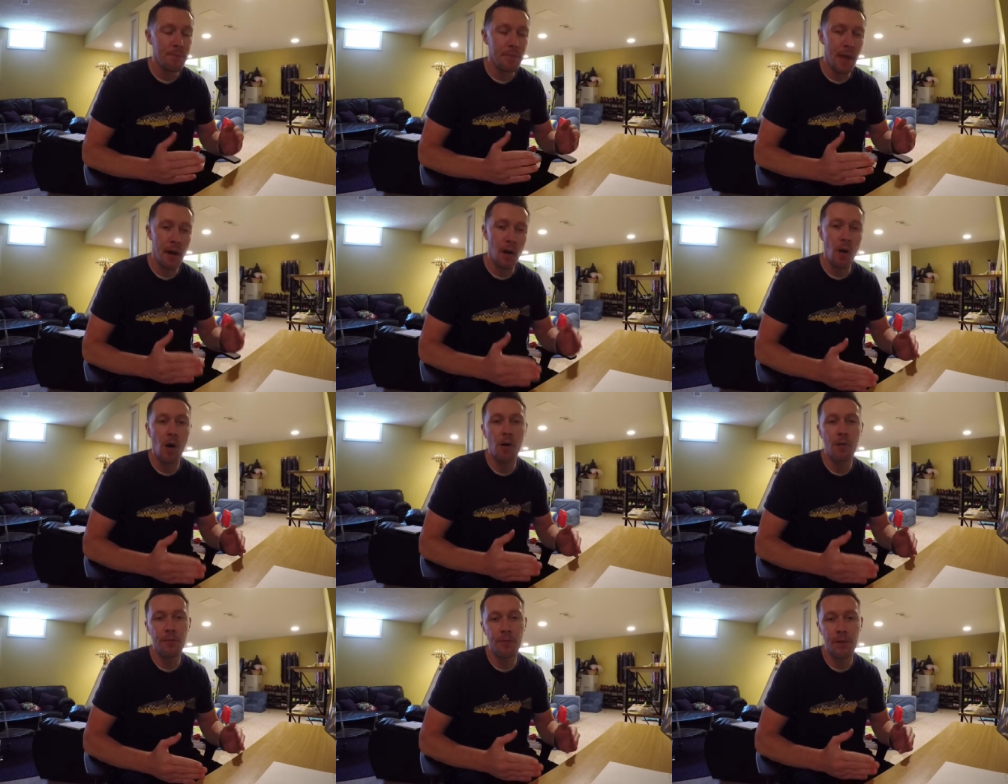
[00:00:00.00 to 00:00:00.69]
that
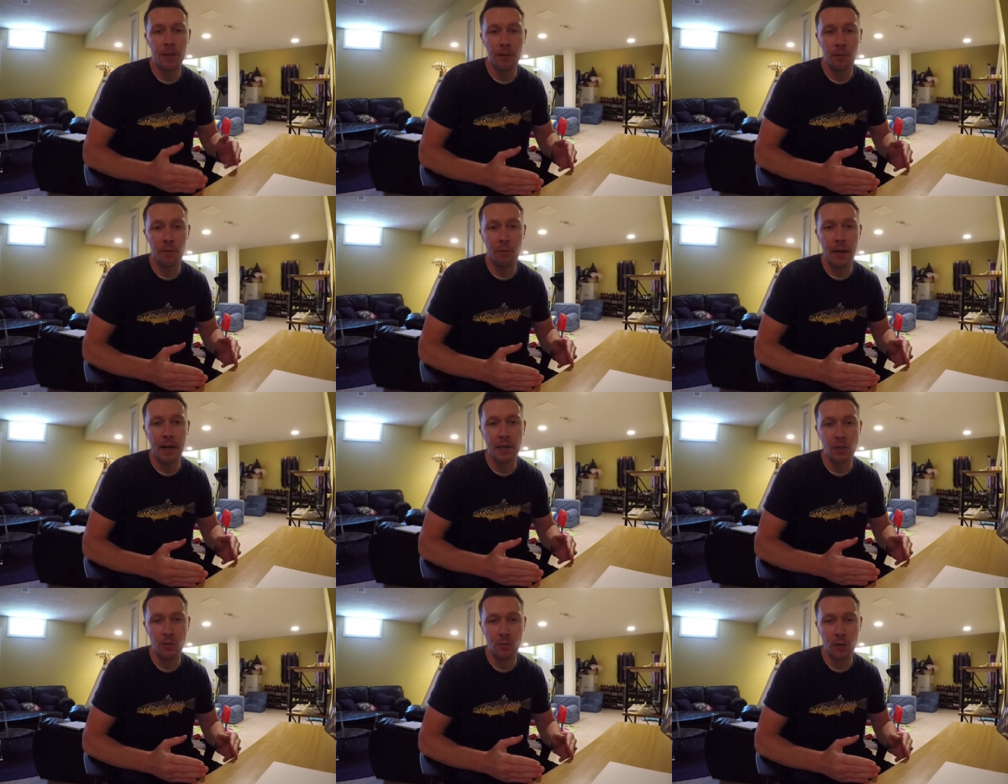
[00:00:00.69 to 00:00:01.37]
all fit in the
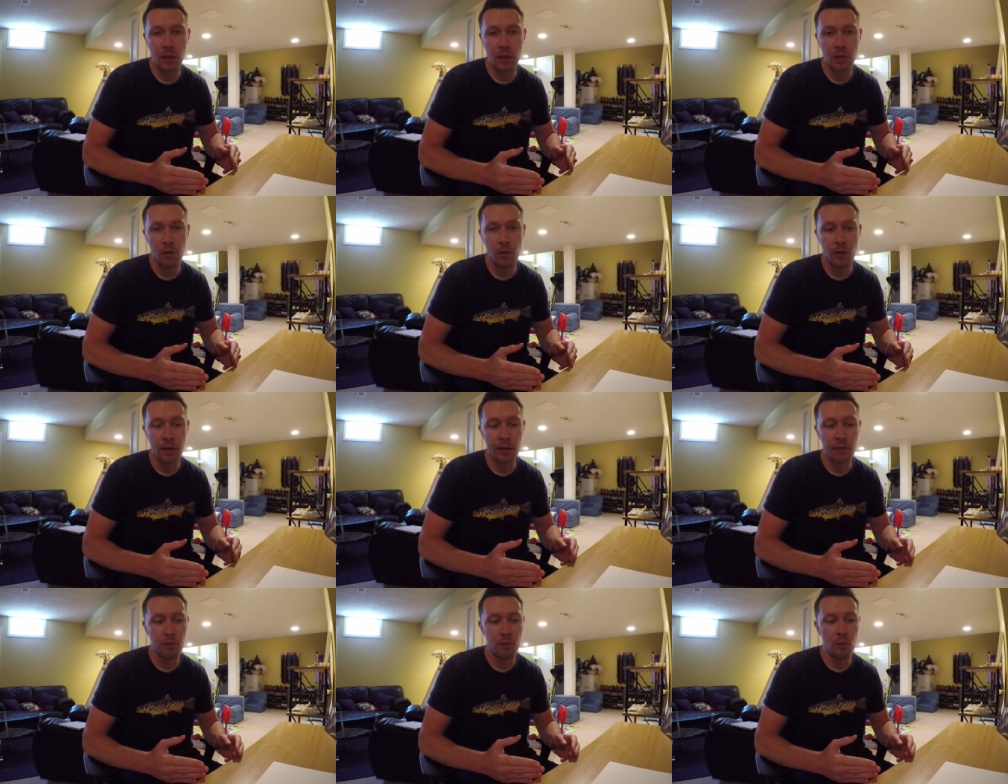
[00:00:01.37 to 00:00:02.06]
range of what you're
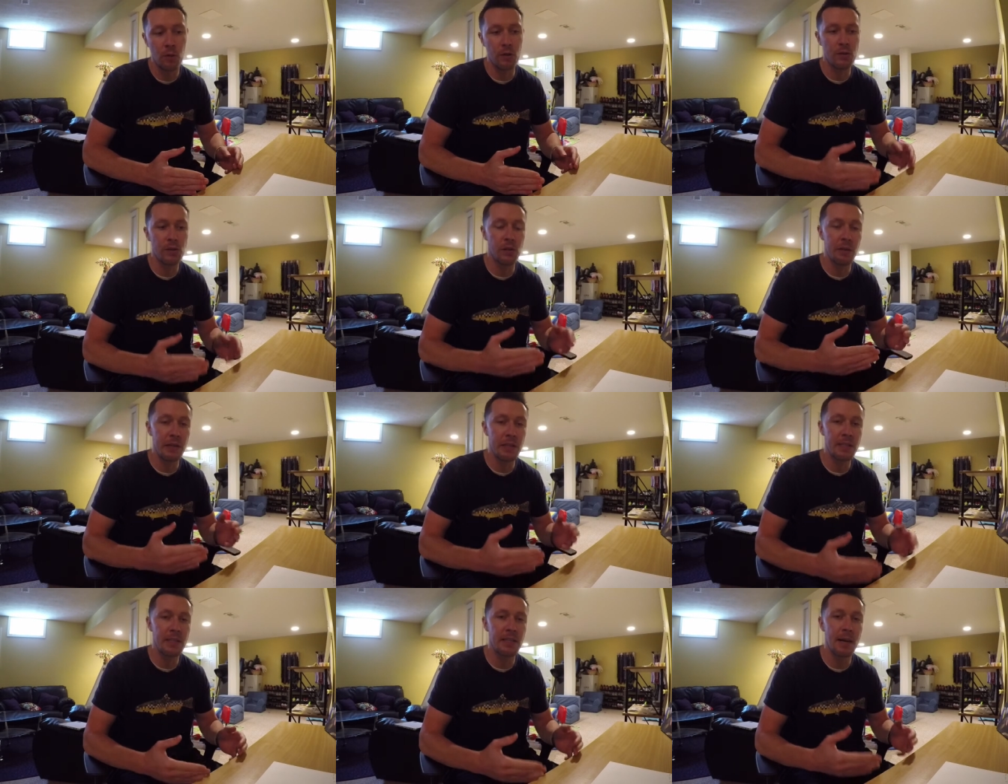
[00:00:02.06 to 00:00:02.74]
looking for so
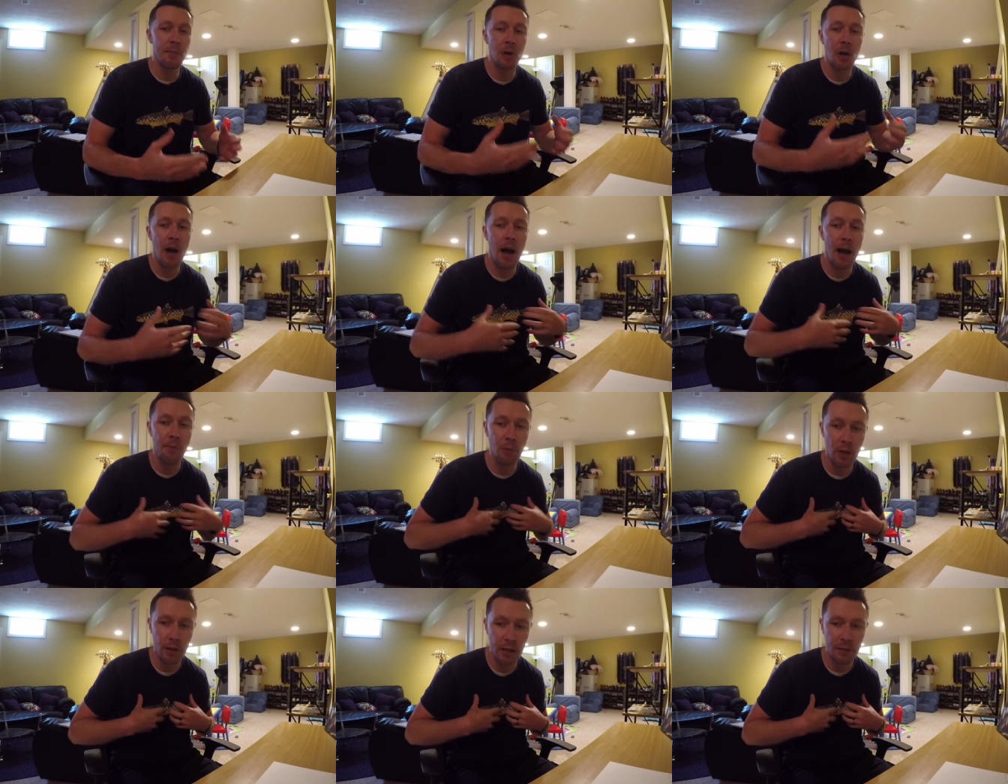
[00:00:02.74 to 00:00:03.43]
in the summer
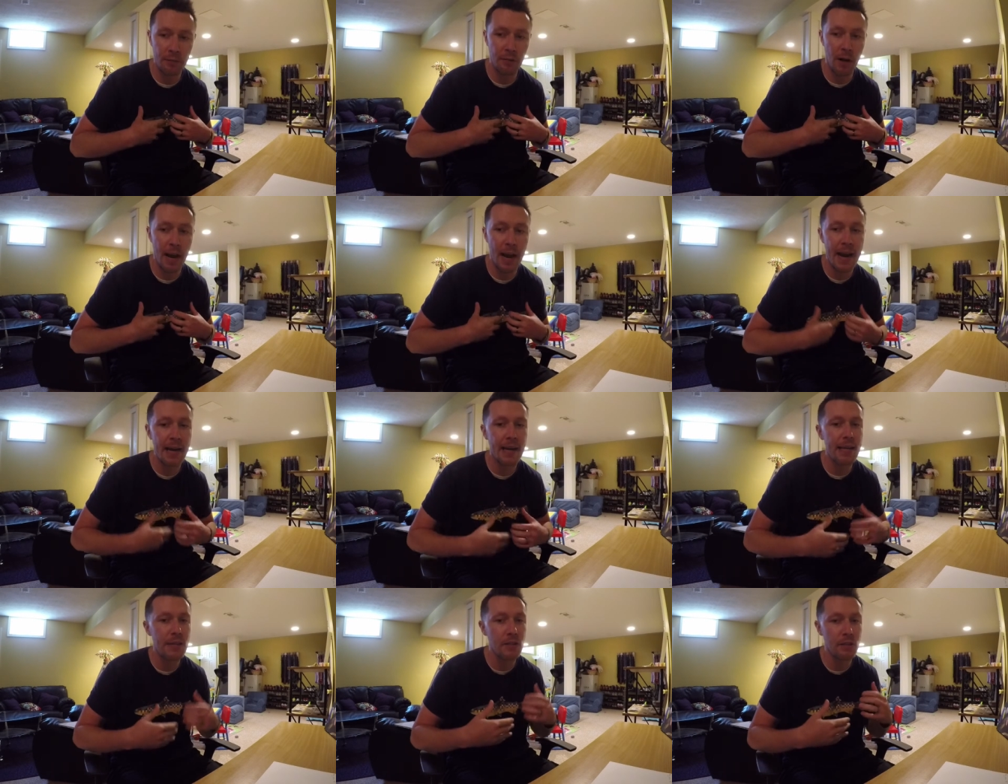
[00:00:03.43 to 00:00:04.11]
i'm looking for
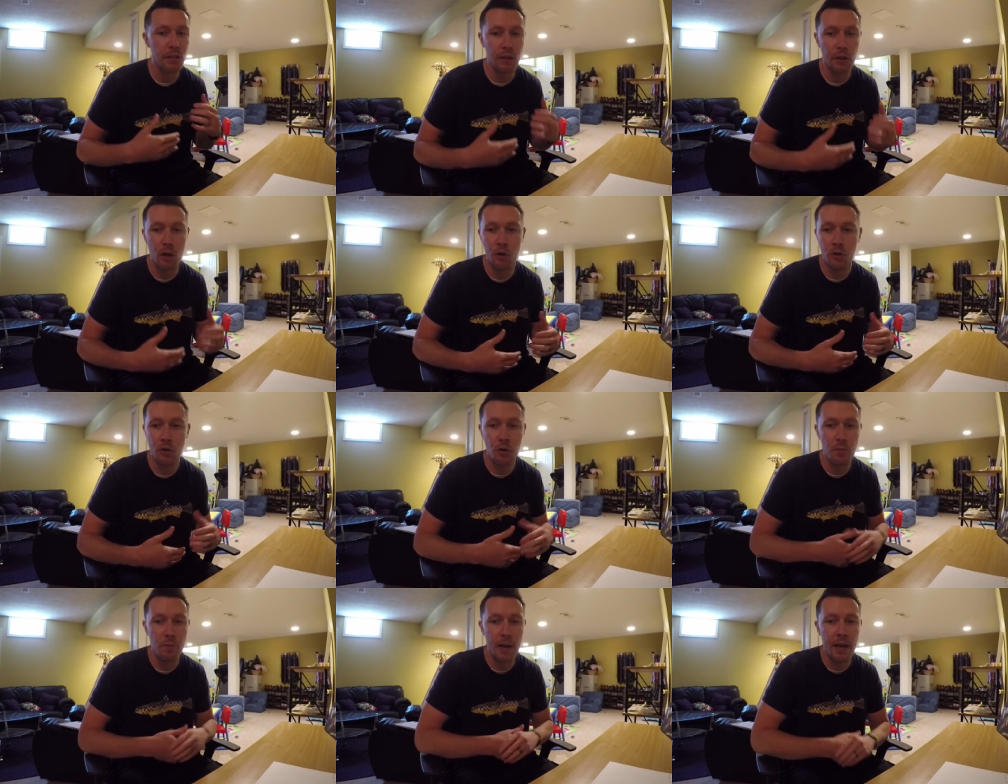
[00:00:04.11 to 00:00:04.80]
80s low
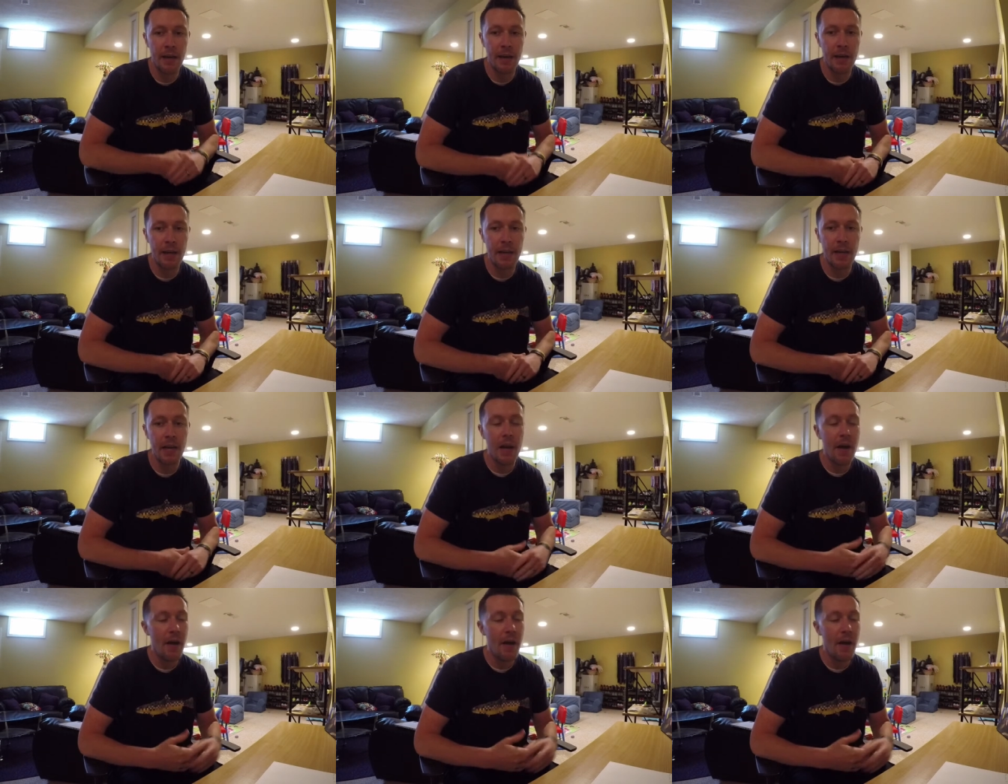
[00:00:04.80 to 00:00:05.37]
humidity